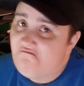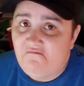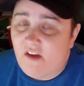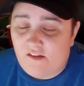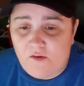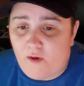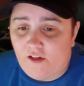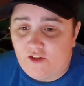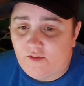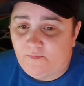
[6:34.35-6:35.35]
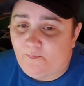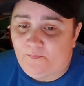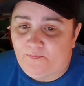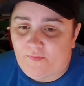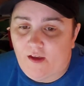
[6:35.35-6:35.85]
Not so much.
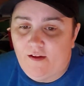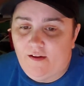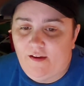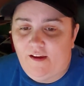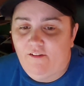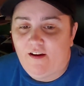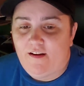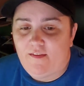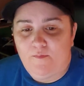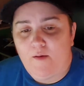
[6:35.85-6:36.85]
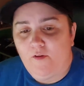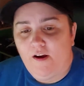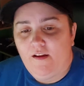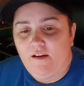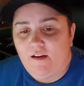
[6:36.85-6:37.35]
He grinned at the
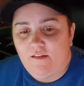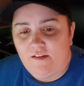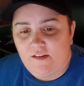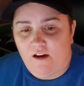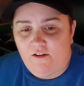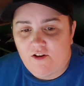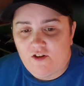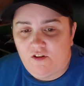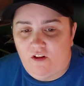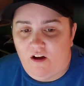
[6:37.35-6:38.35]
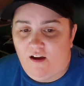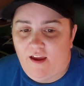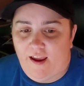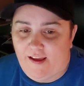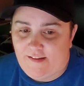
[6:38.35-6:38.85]
memory. The Scudder's claw
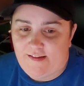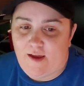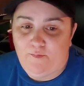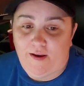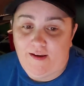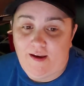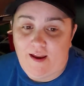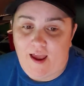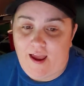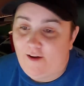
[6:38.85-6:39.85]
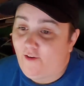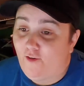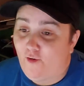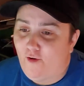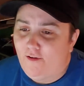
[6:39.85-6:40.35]
hands had been at
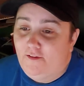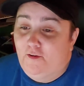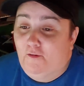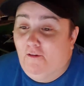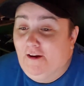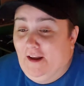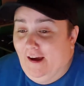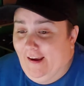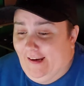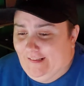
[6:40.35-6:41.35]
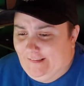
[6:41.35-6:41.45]
groin height.